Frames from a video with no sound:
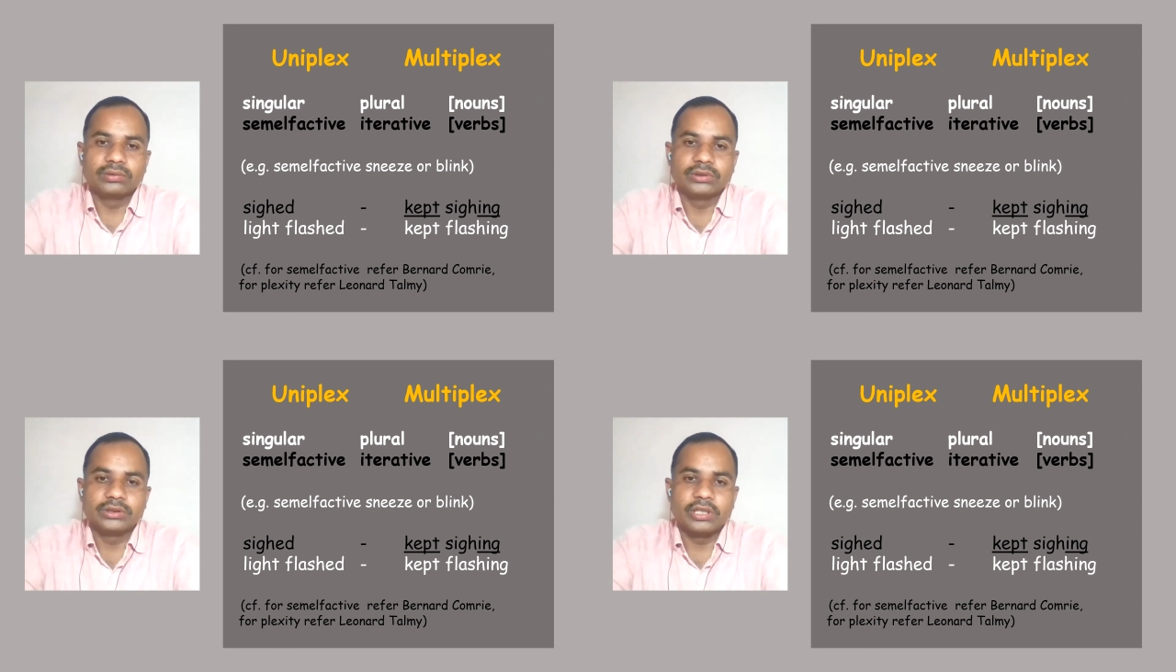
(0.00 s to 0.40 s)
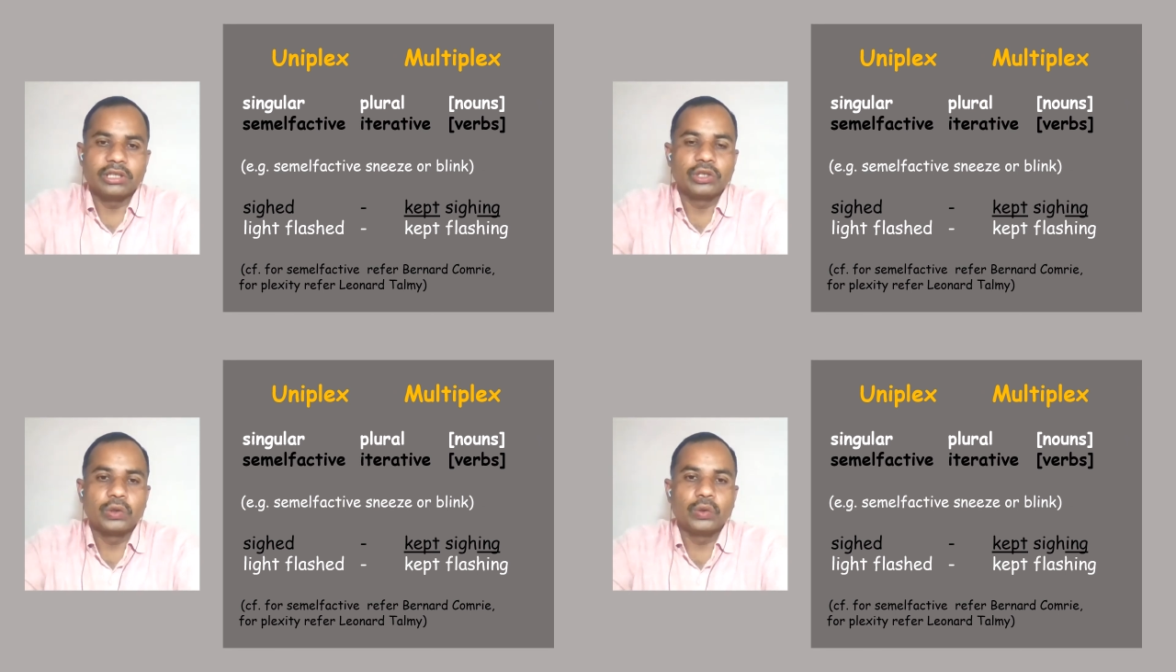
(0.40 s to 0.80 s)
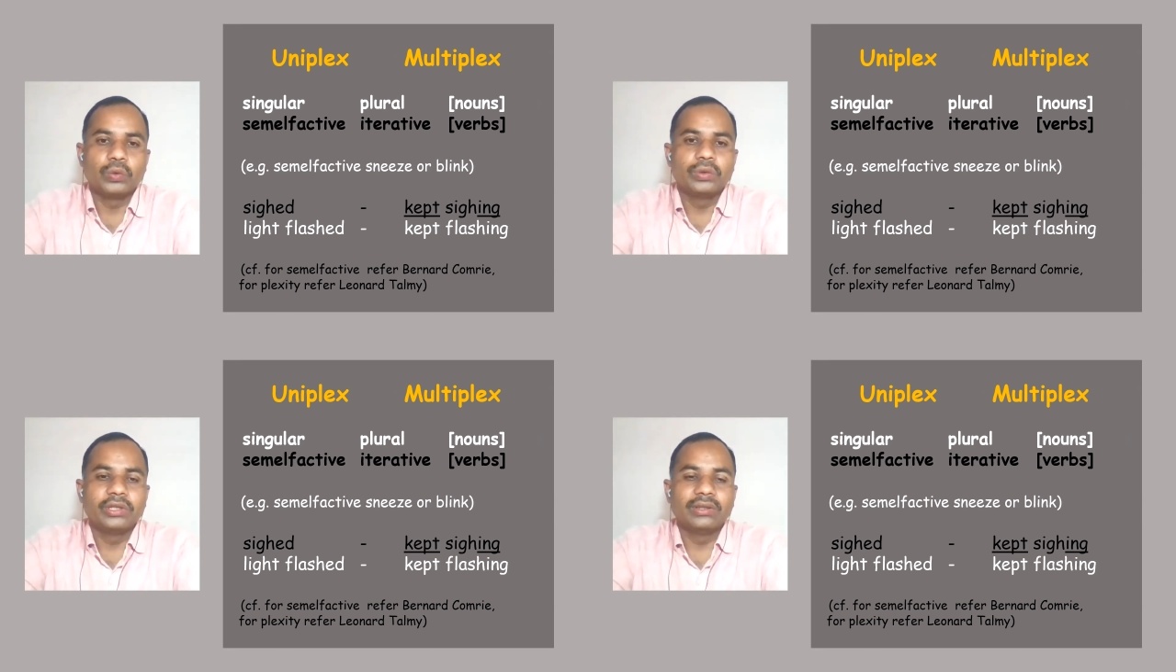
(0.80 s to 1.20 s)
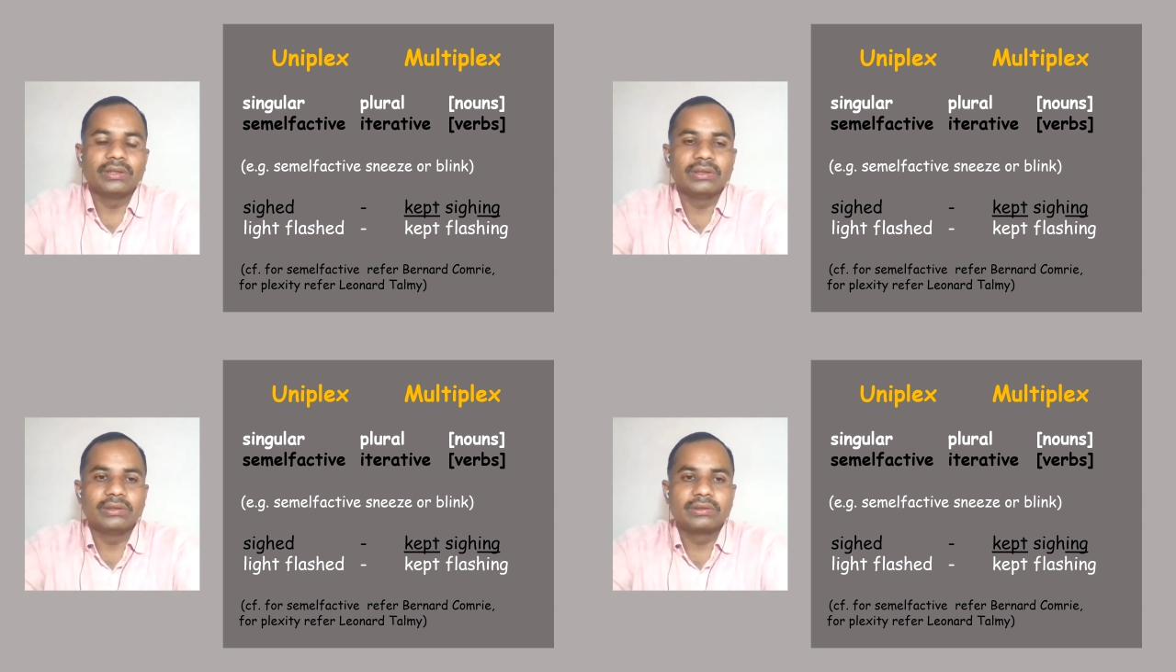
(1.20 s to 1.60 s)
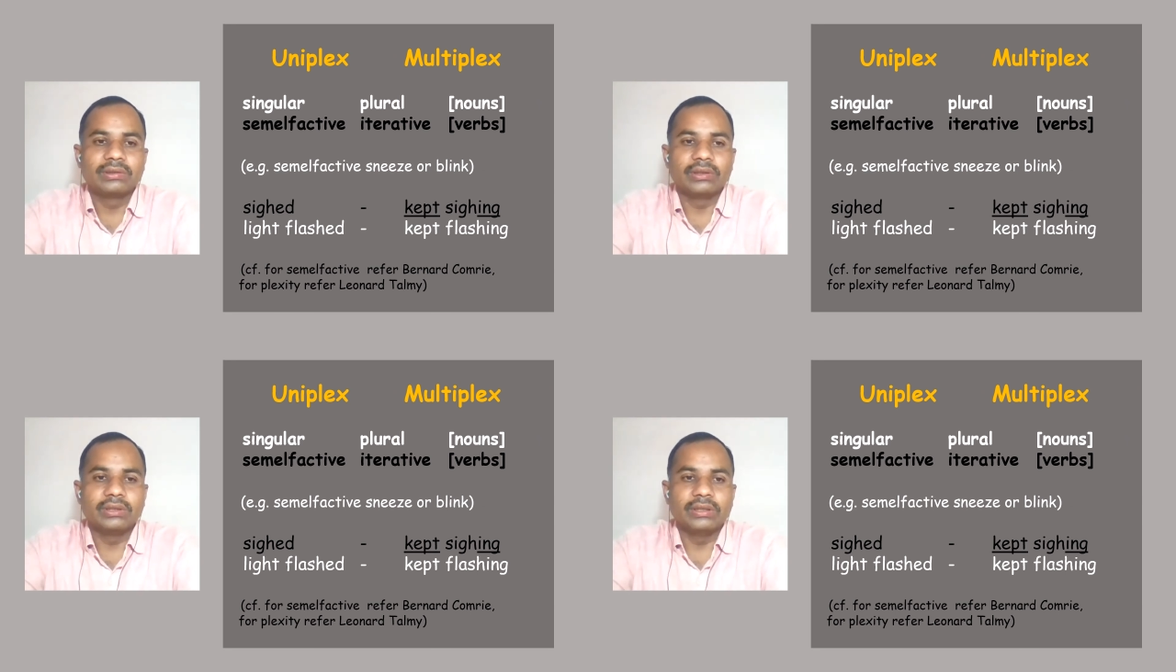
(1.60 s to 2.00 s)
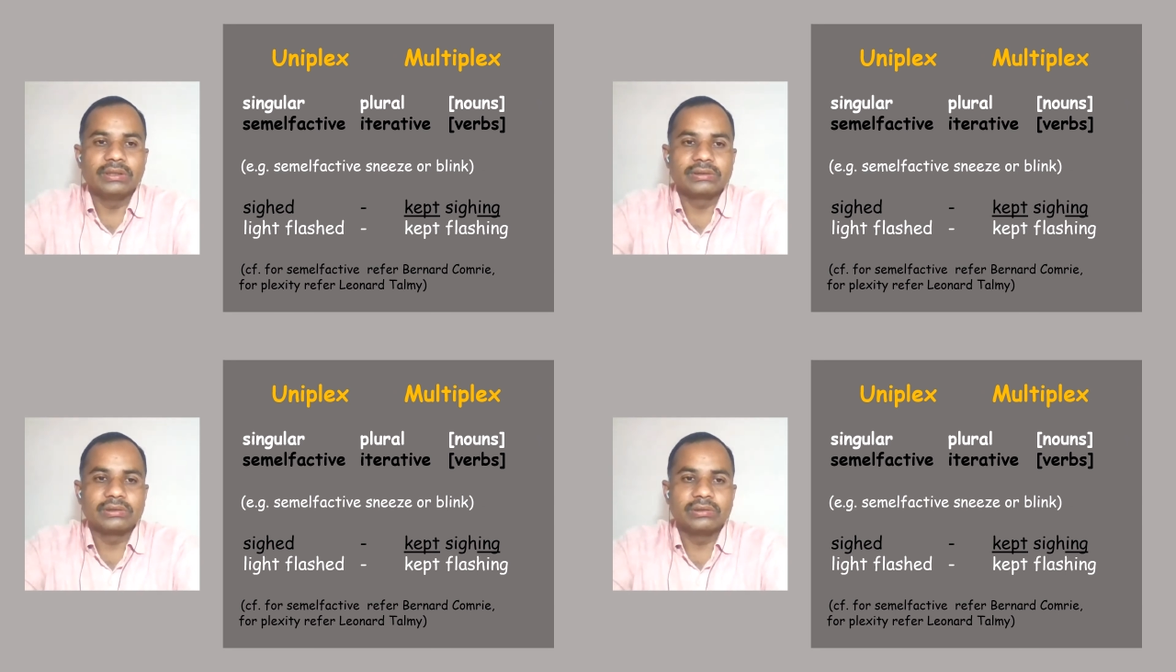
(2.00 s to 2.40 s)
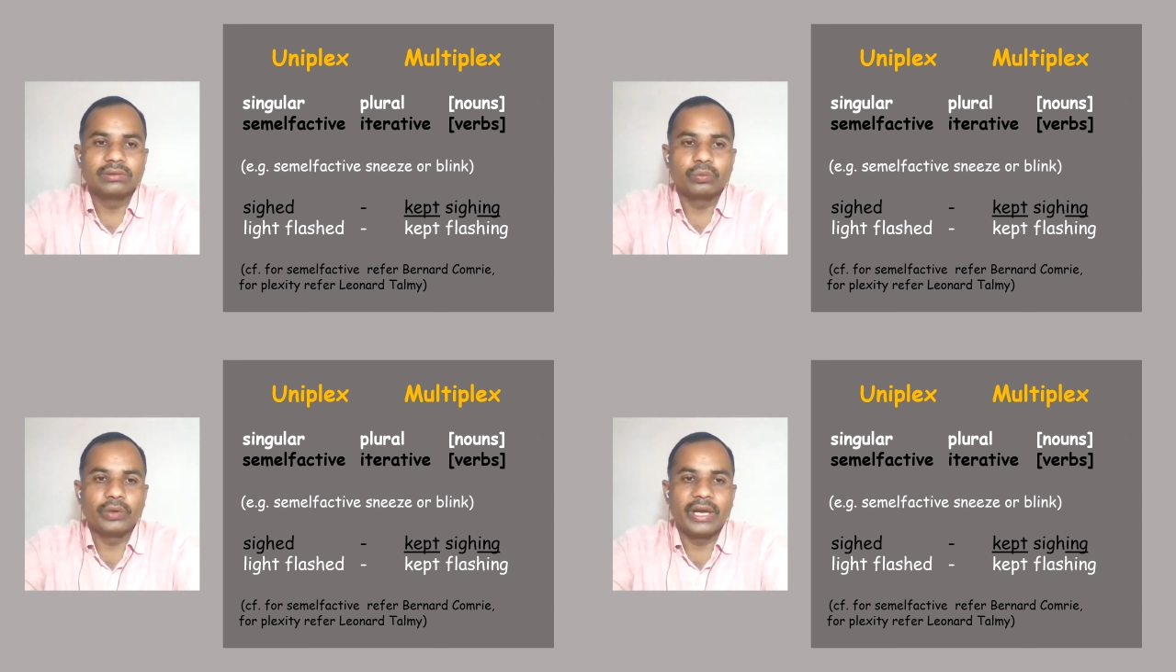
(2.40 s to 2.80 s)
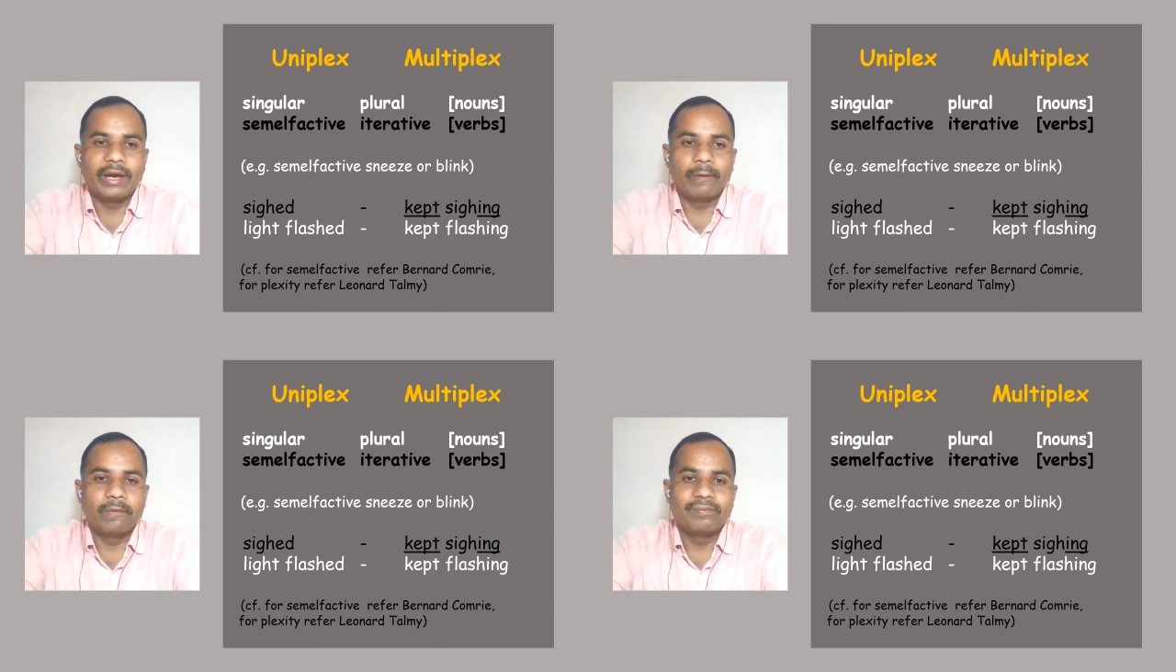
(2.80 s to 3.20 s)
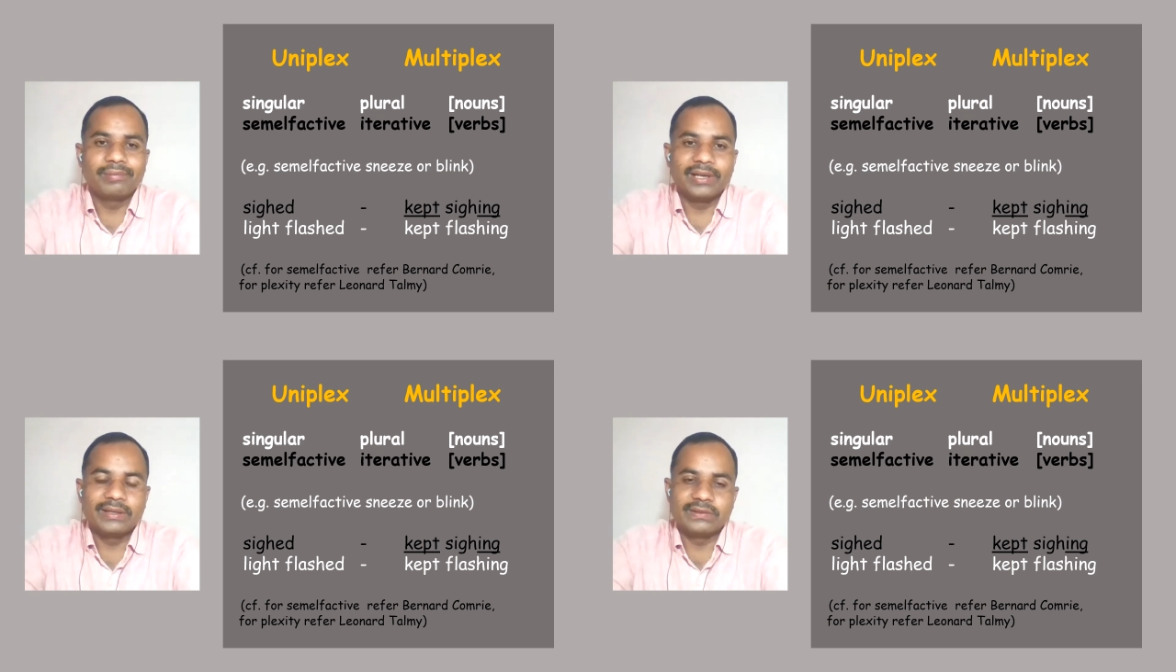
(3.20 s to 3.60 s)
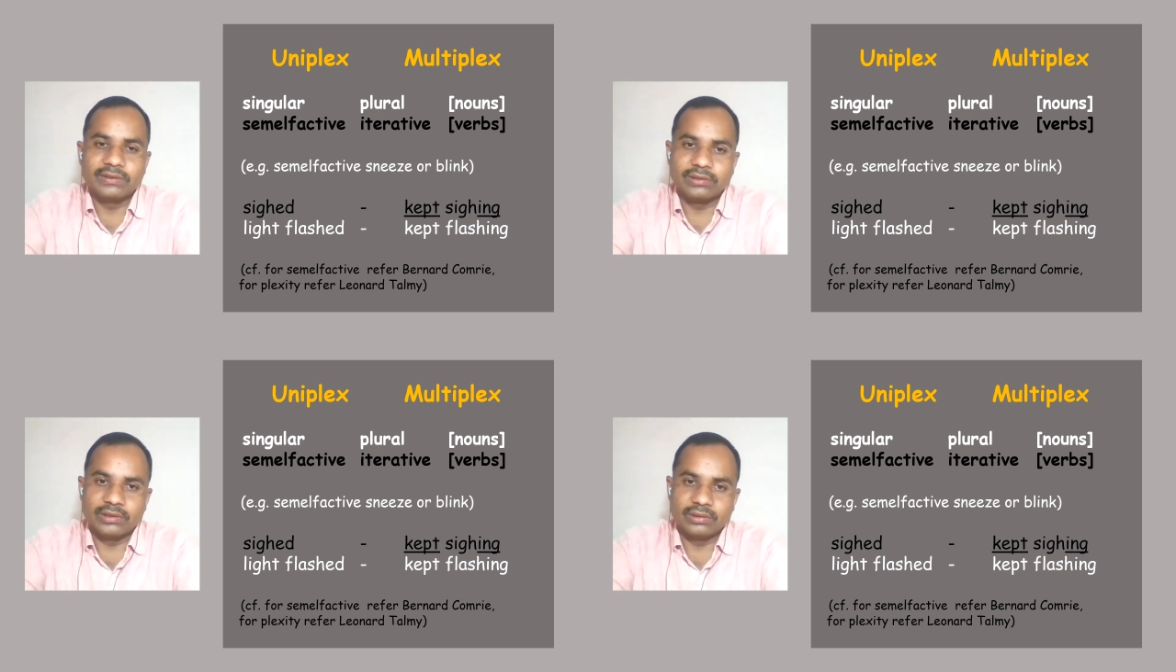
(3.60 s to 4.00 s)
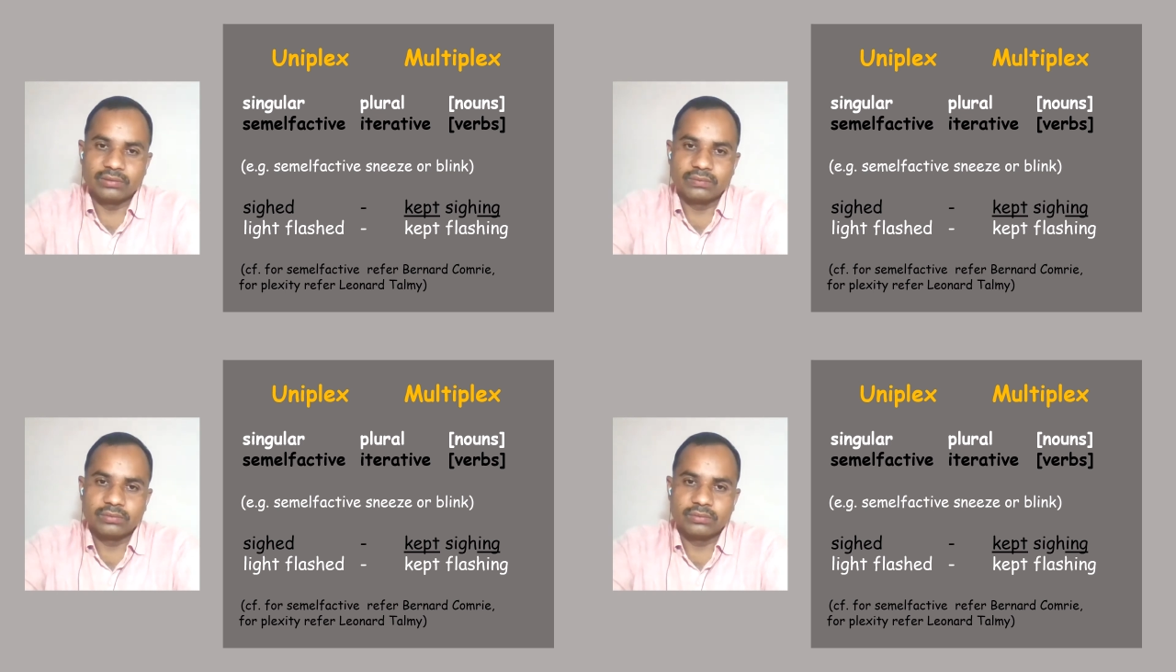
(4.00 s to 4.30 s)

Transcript: just include in this is we have a plexity.